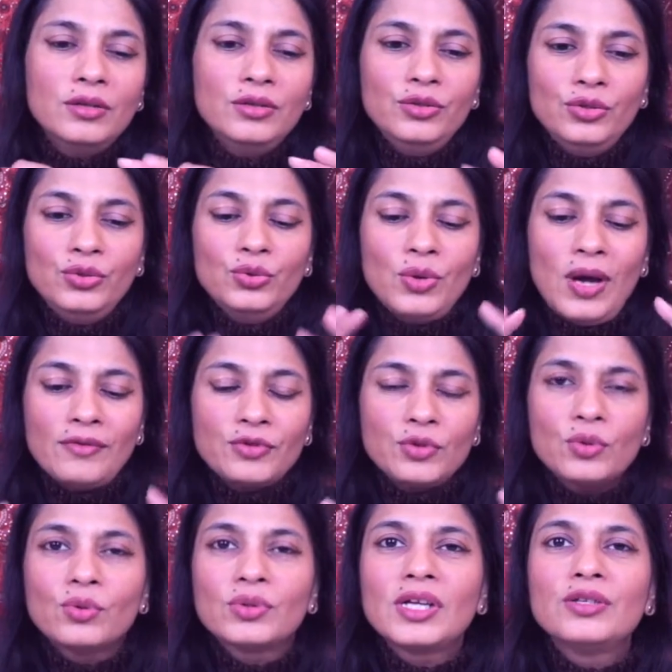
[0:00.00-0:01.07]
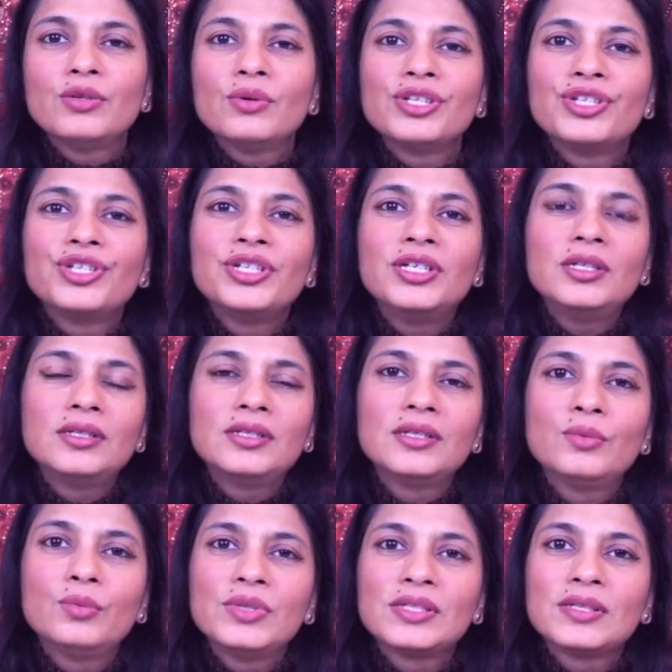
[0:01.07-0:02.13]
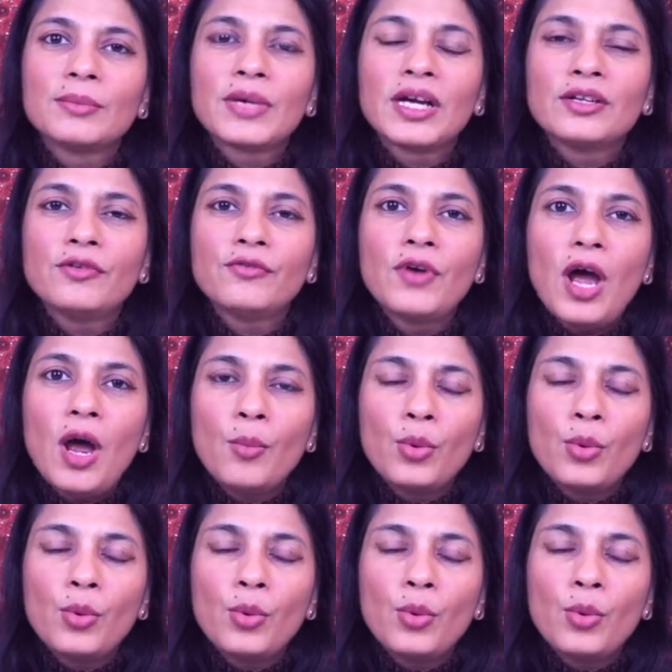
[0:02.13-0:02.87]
you have to know that you are shielded with some kind of